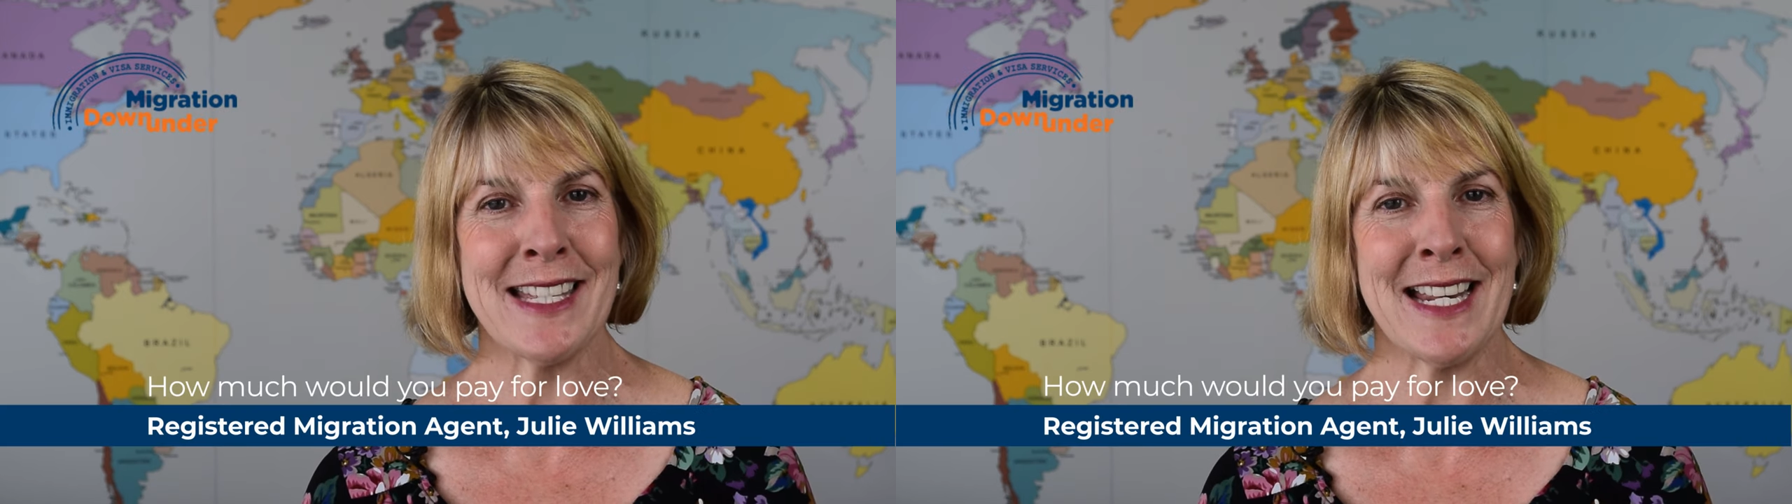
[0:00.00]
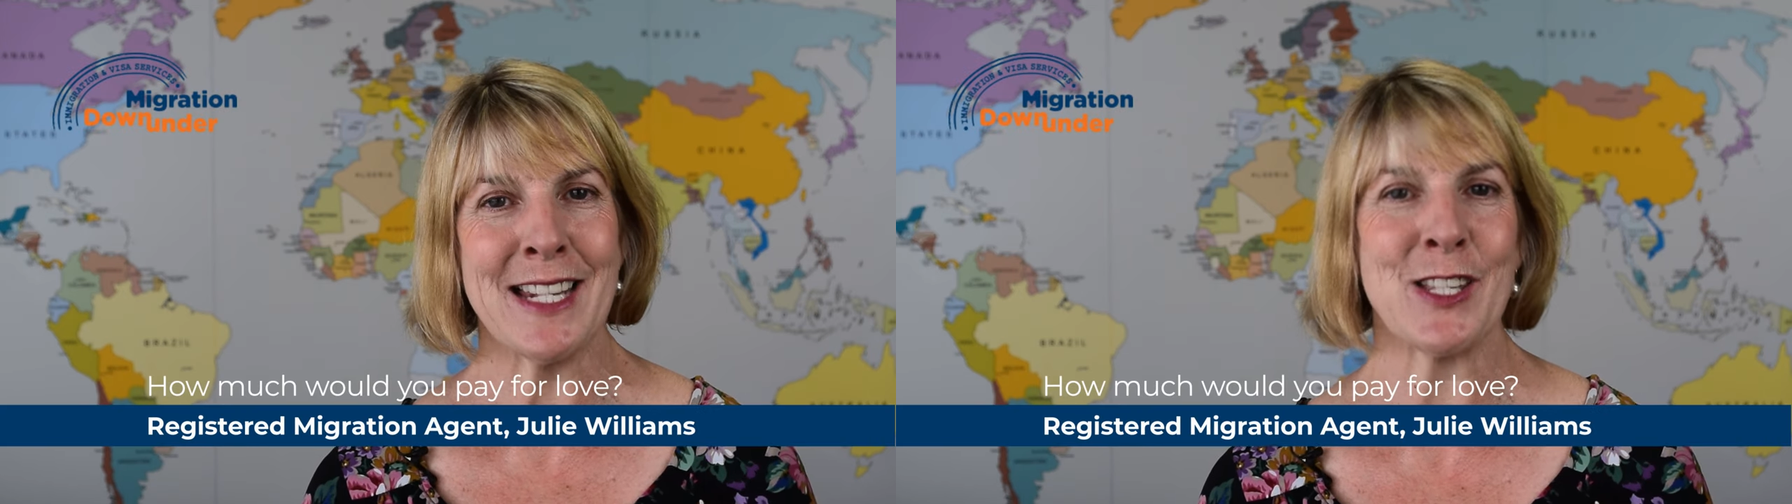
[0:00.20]

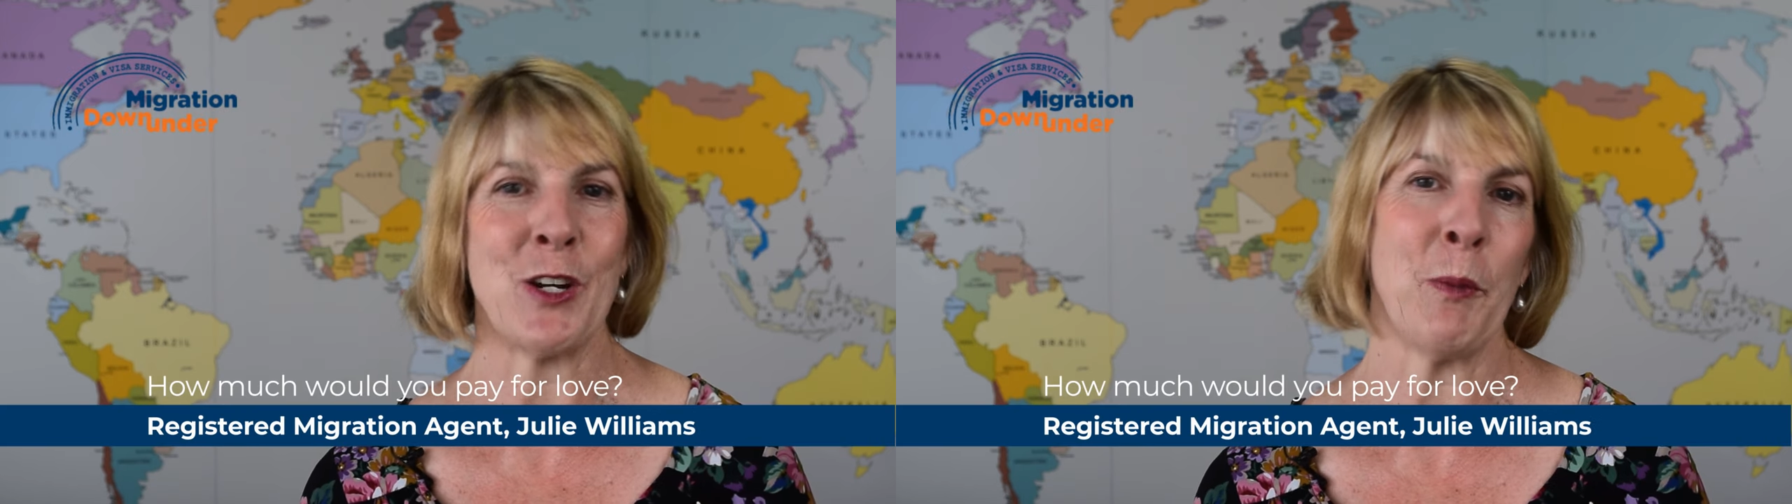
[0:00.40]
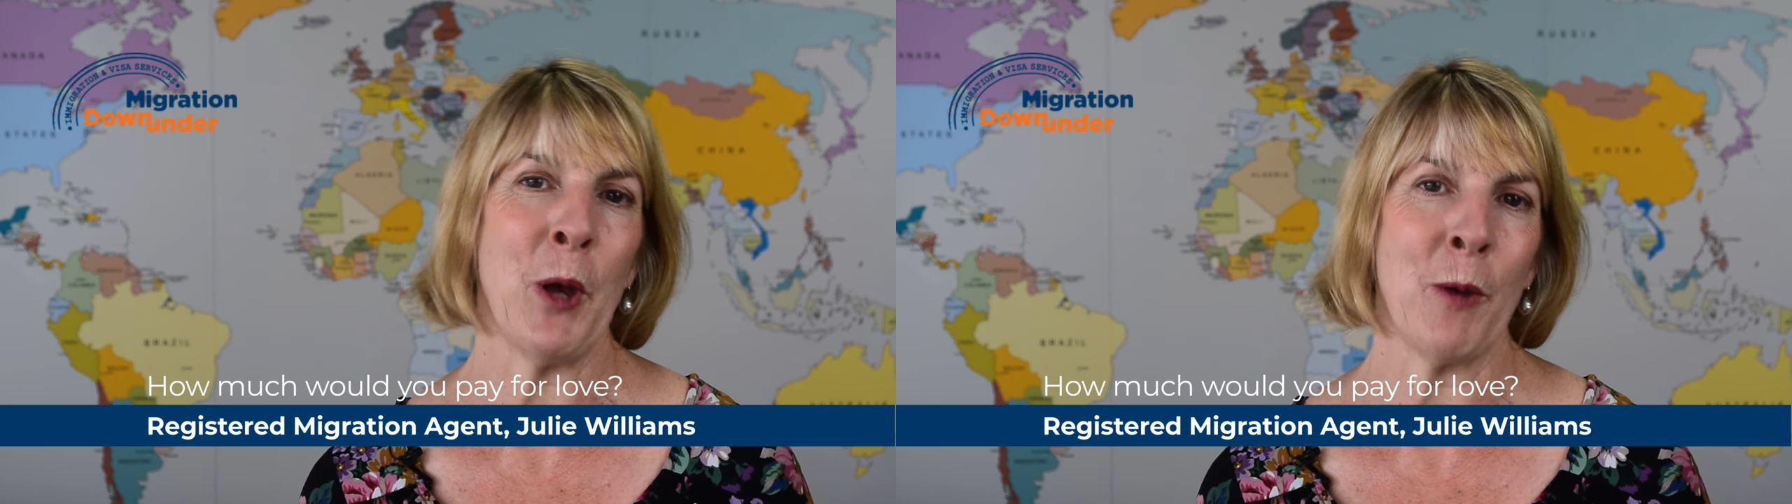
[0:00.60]

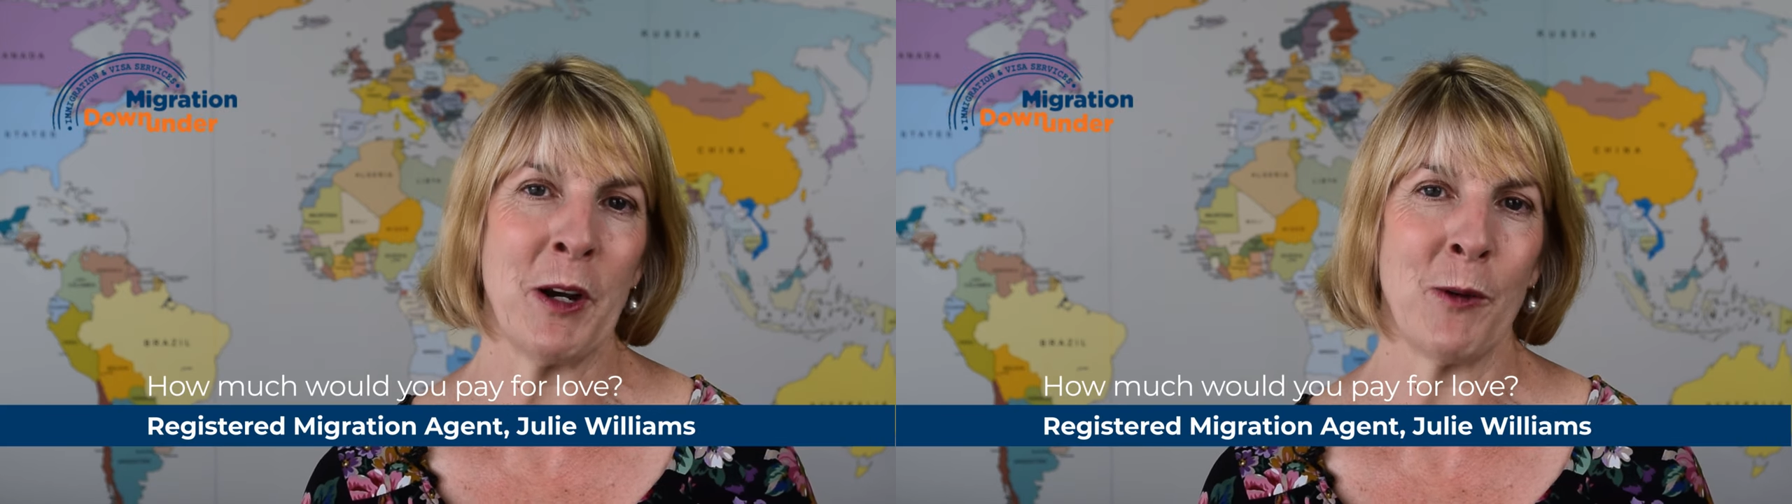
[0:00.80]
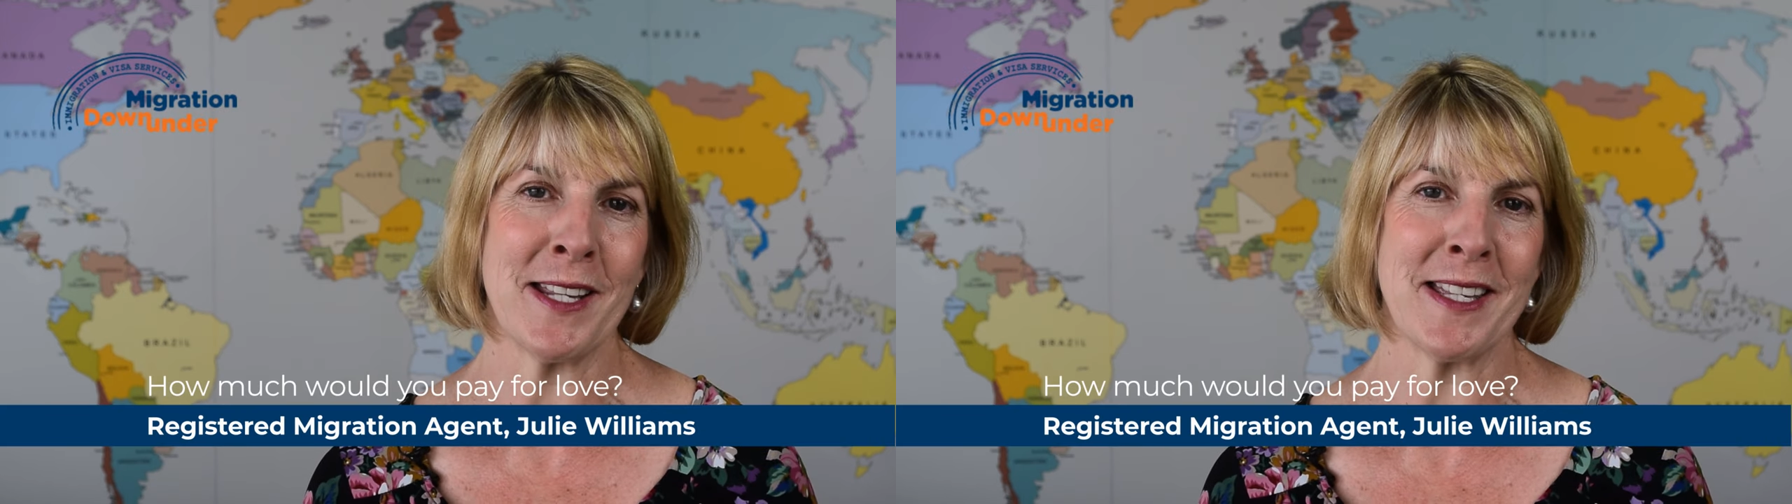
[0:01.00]
citizen or
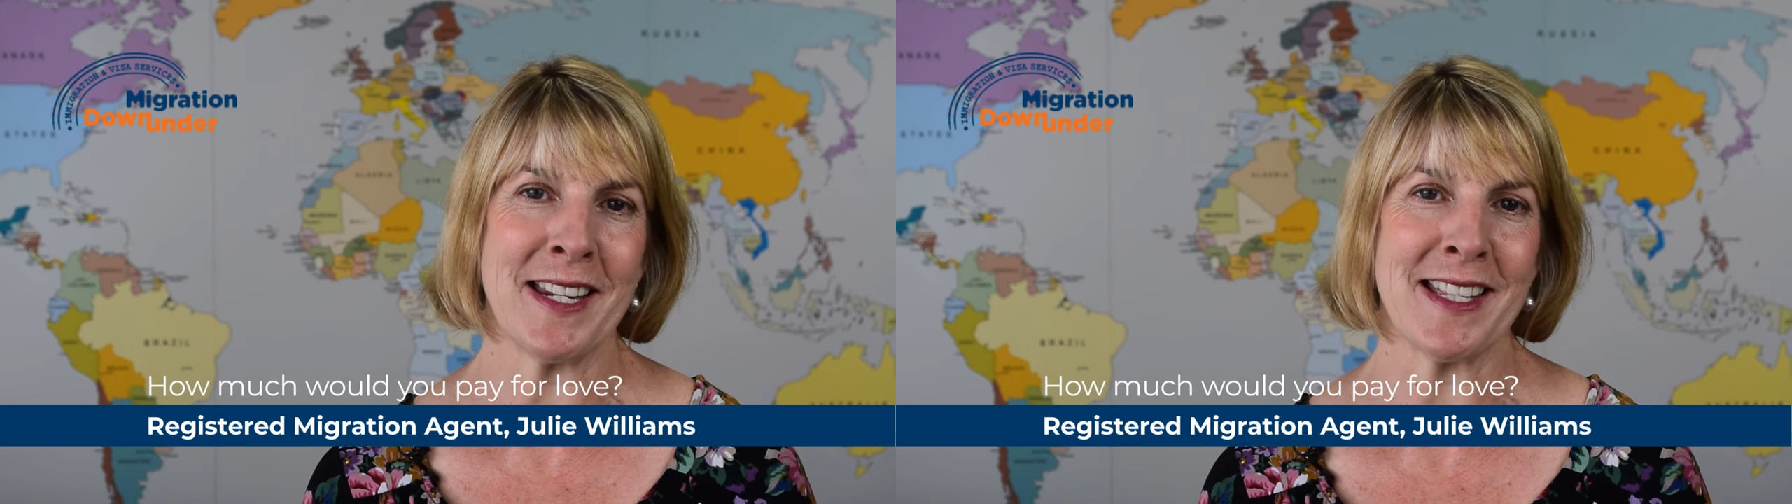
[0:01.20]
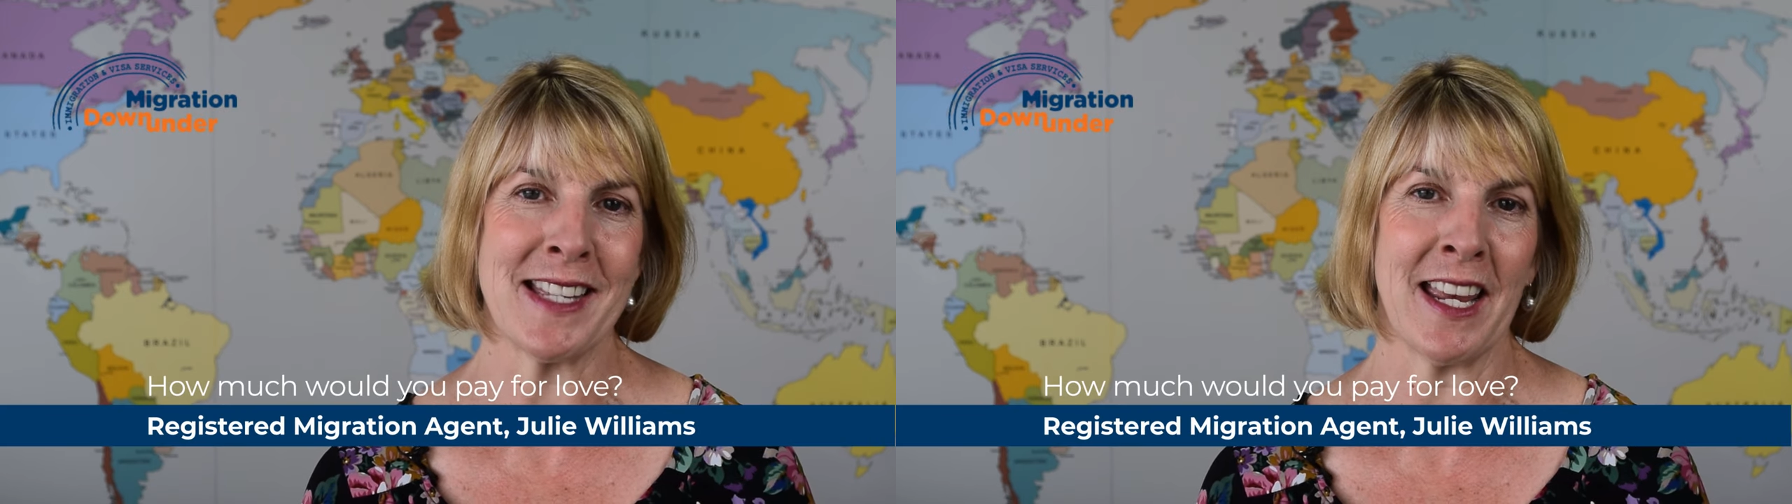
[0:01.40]
permanent
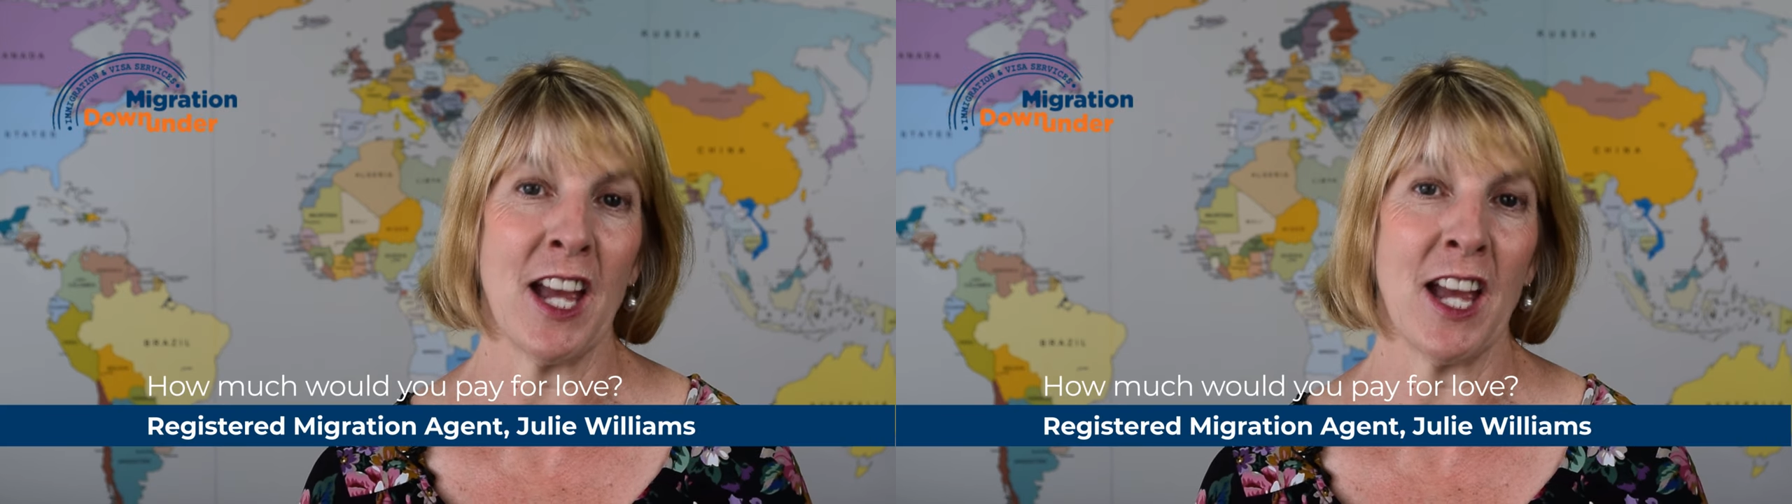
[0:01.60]
residency